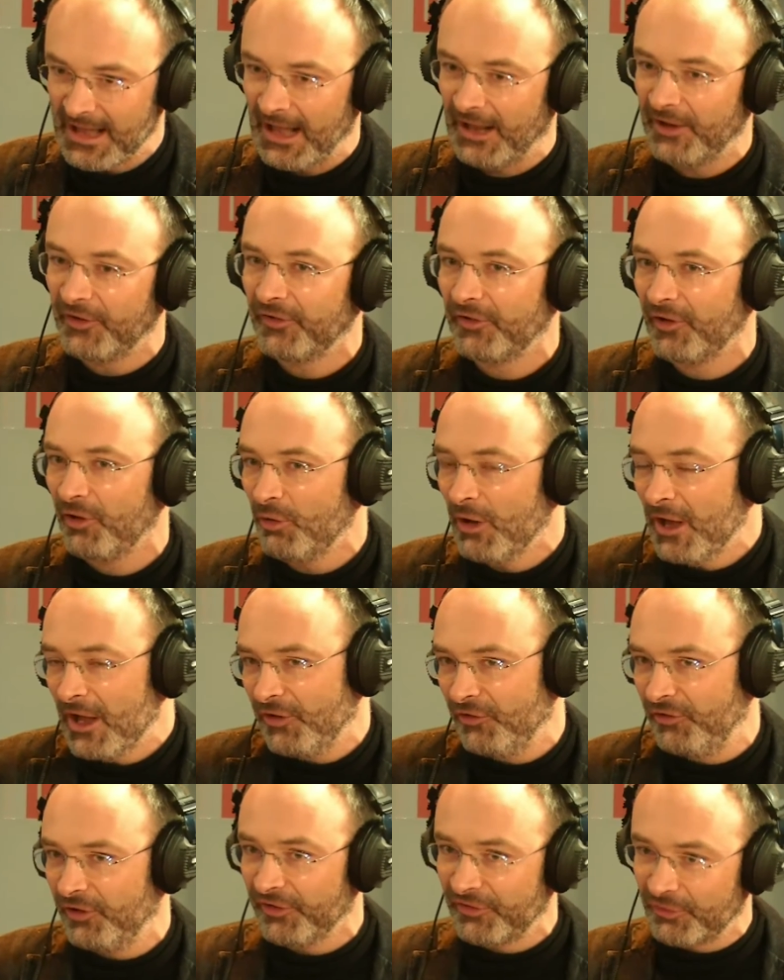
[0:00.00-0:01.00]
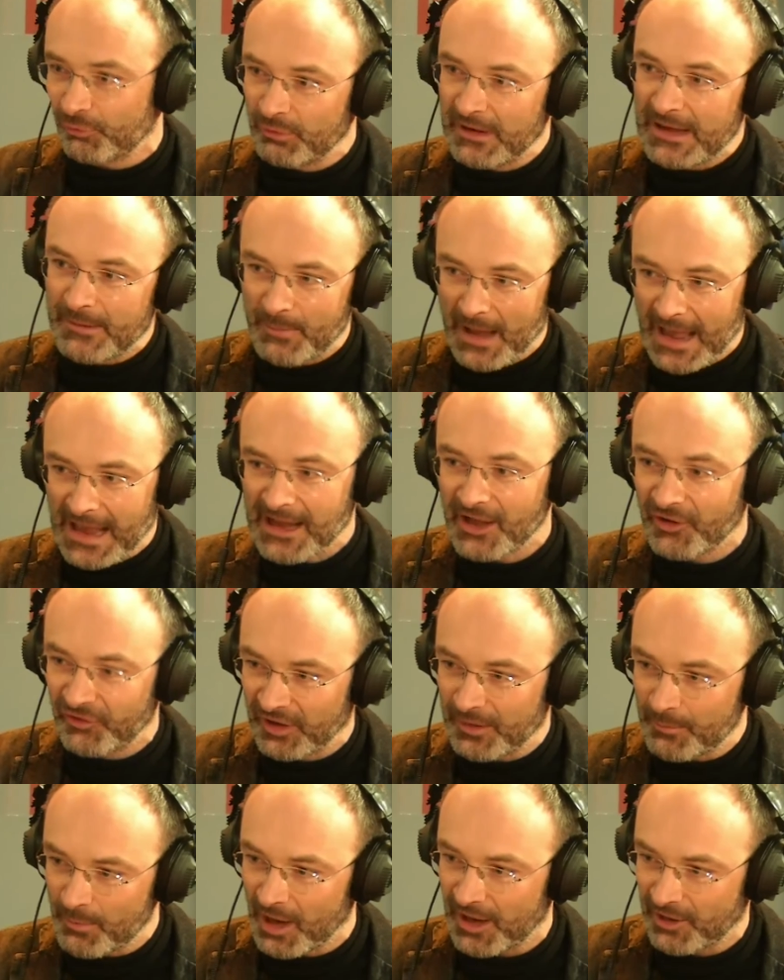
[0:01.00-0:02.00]
And so just
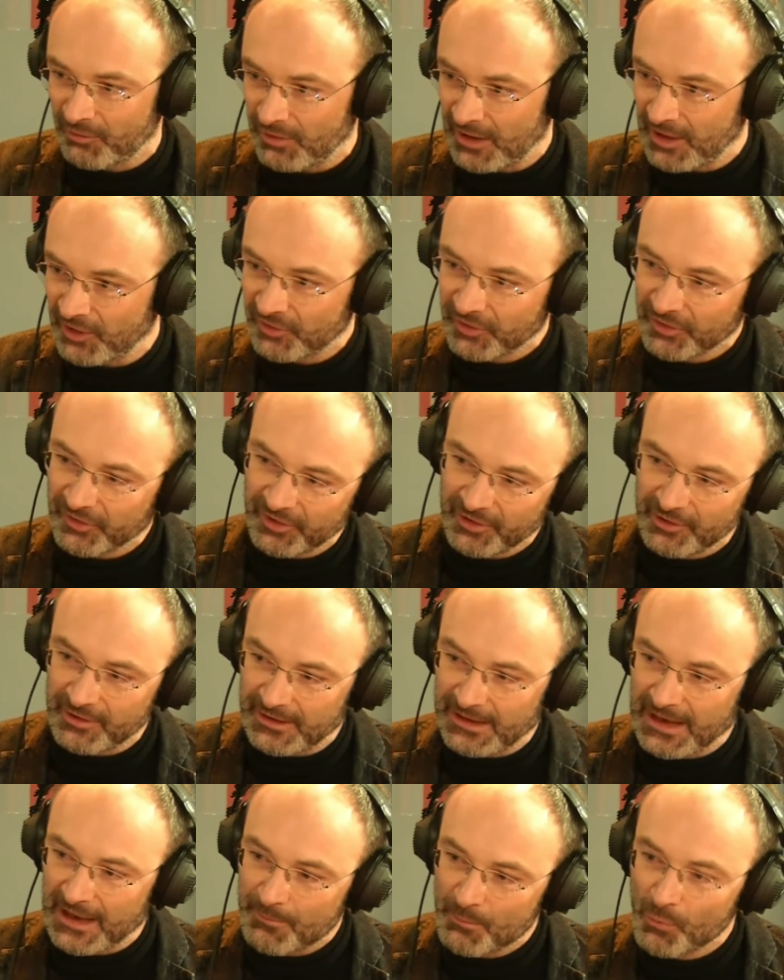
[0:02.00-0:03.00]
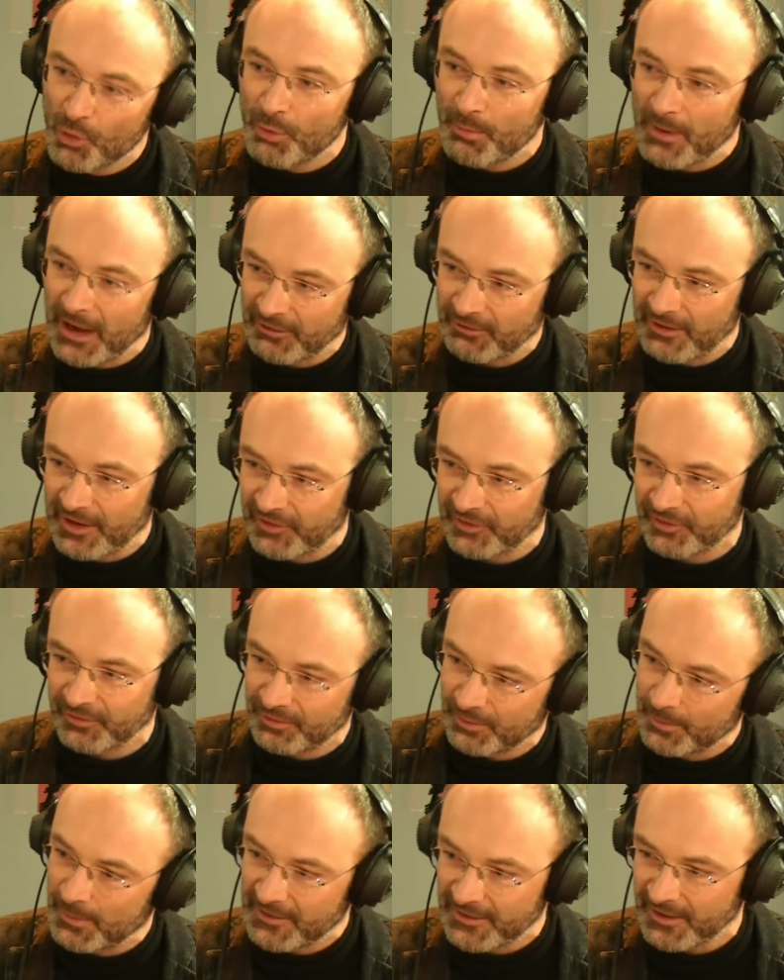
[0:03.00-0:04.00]
repackaging migration so you get more migration
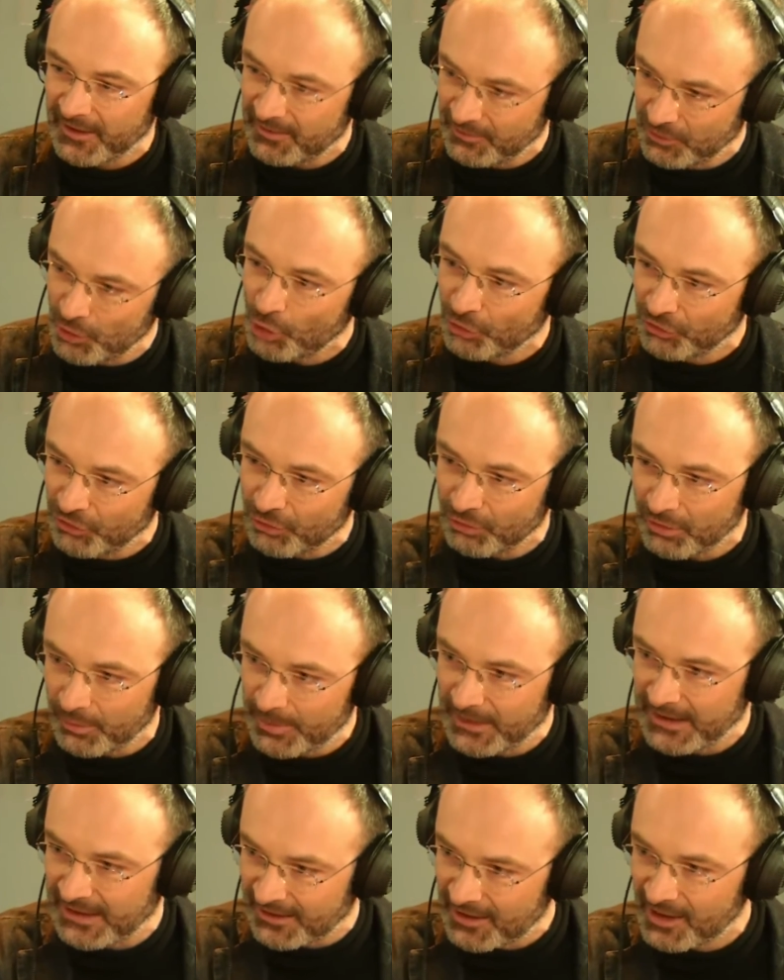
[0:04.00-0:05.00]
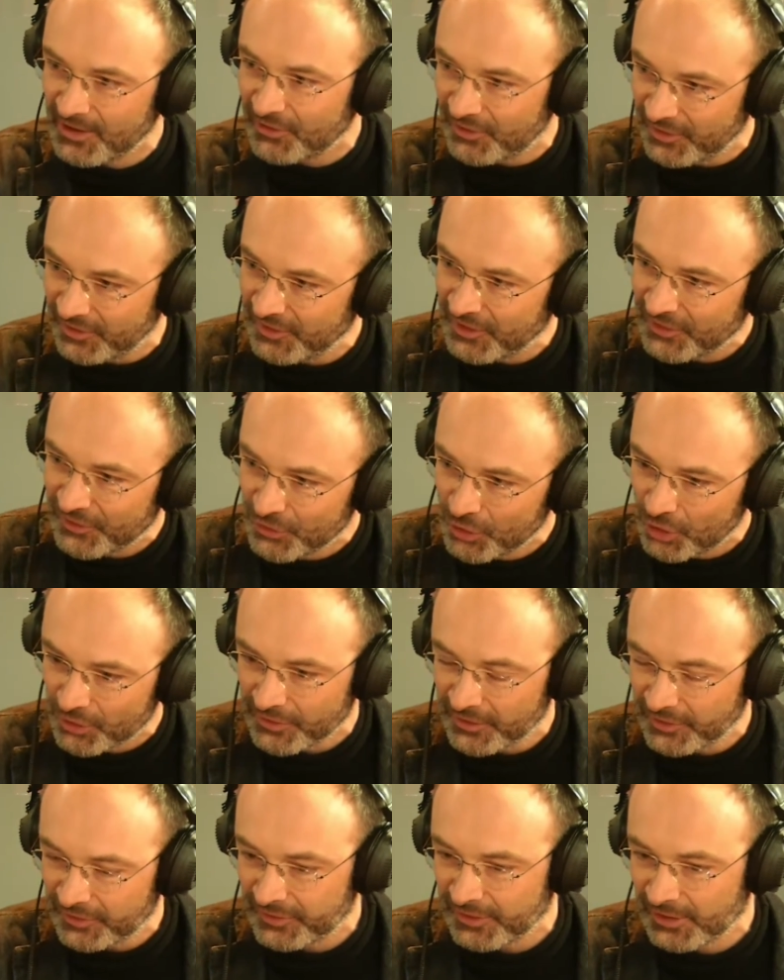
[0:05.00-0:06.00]
from other non-European countries is
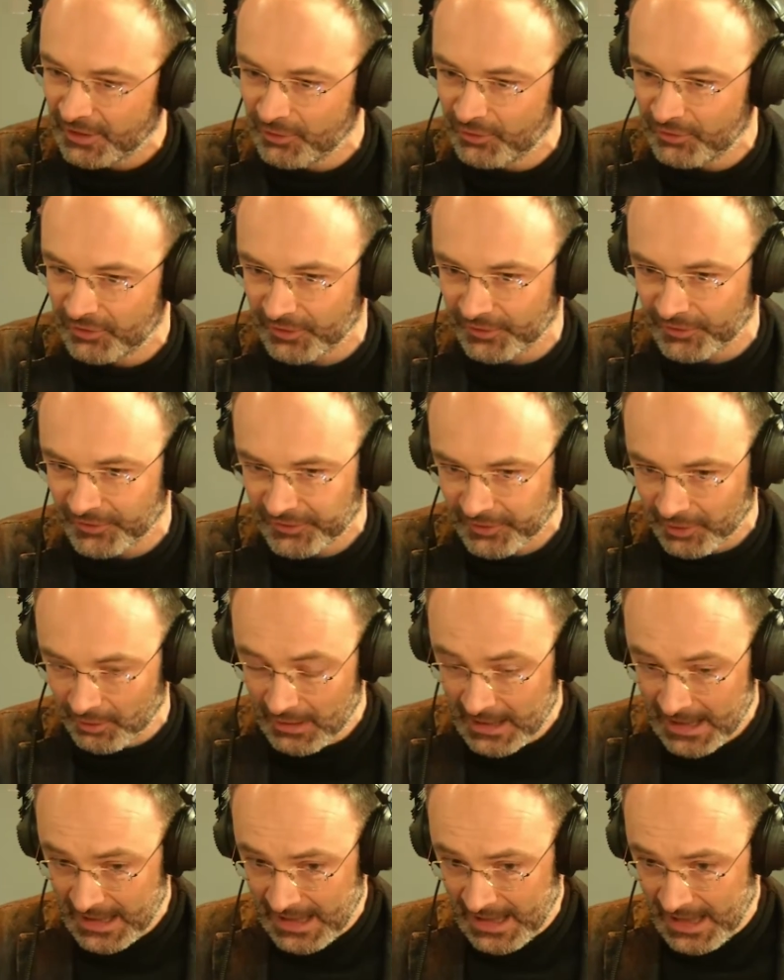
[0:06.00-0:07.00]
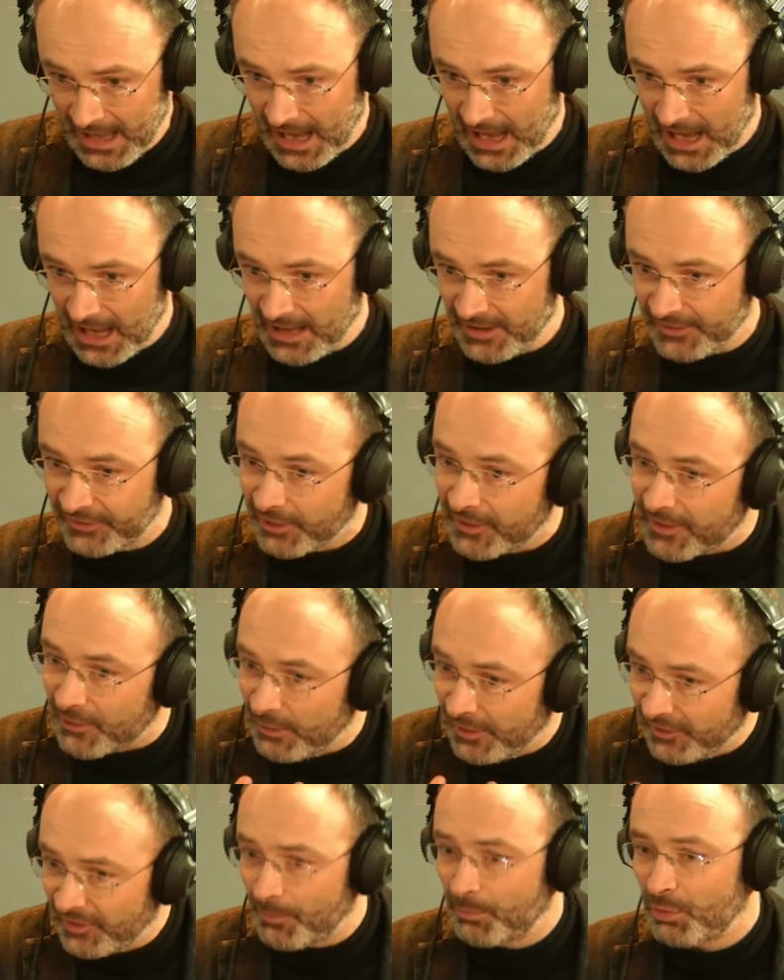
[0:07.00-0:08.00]
not the solution. So
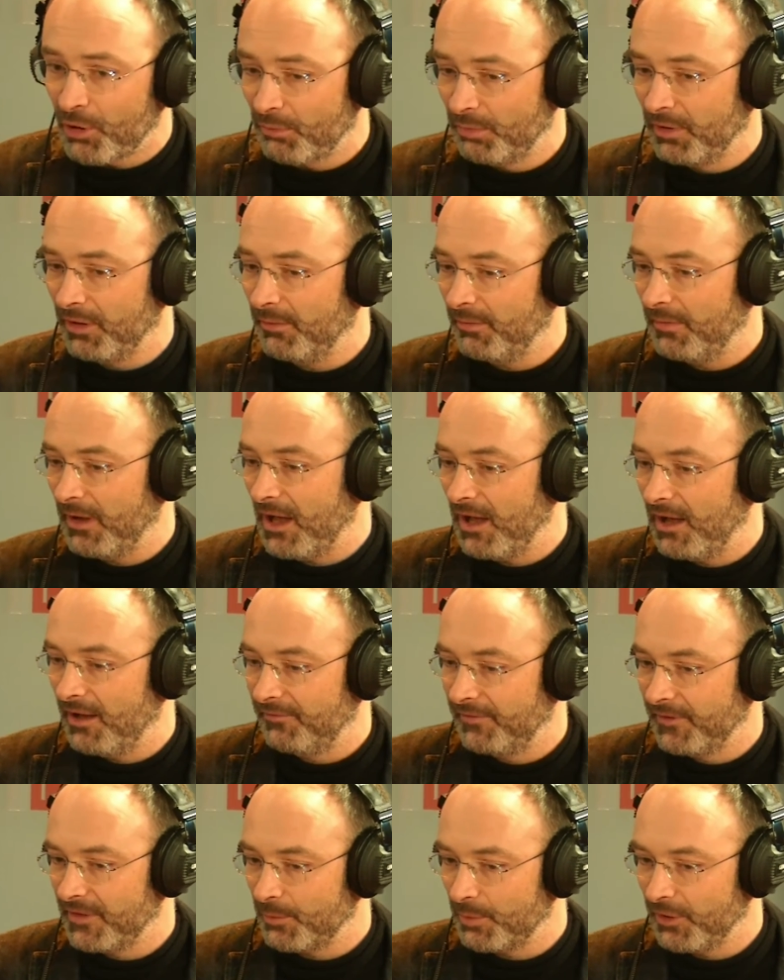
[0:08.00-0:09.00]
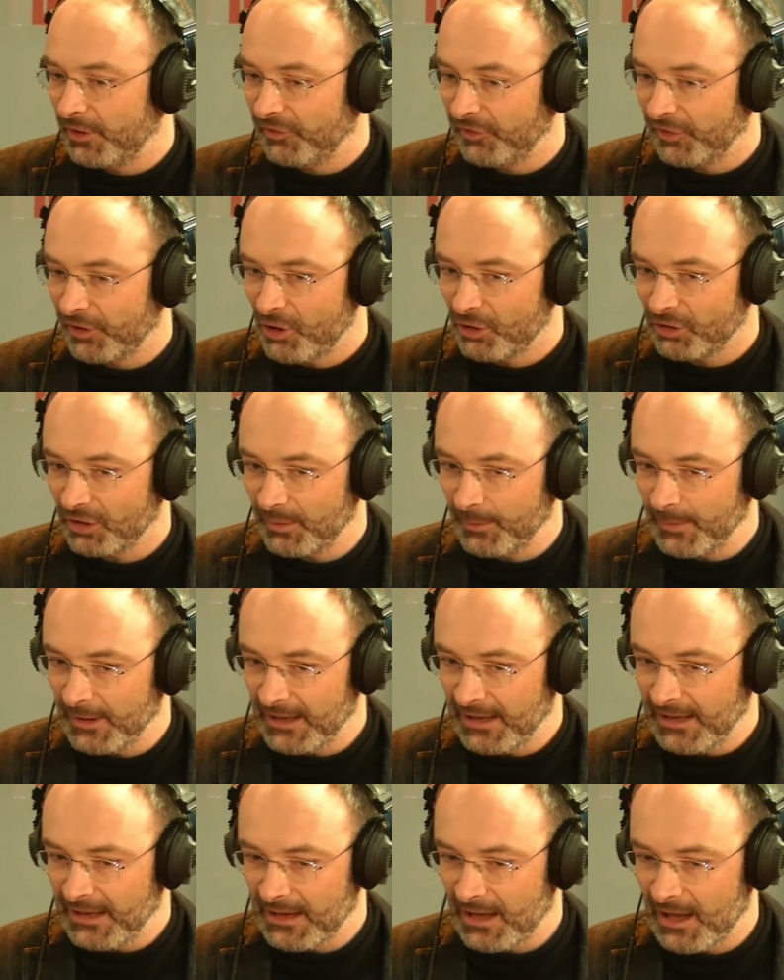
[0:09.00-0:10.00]
there is a problem for the British
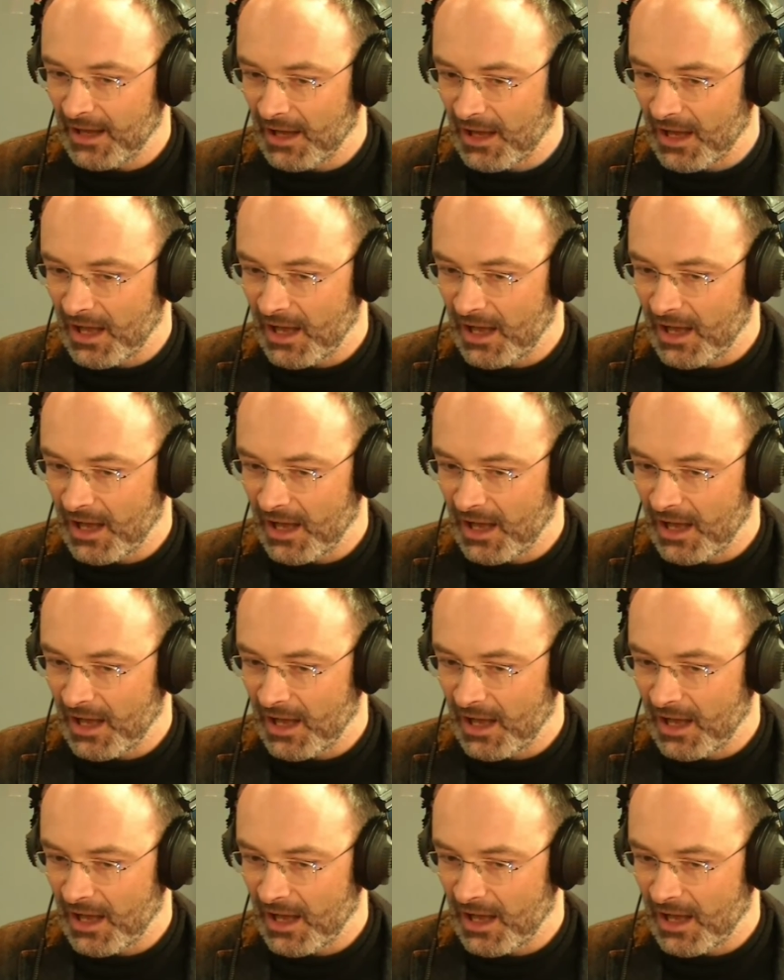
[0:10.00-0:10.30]
economy.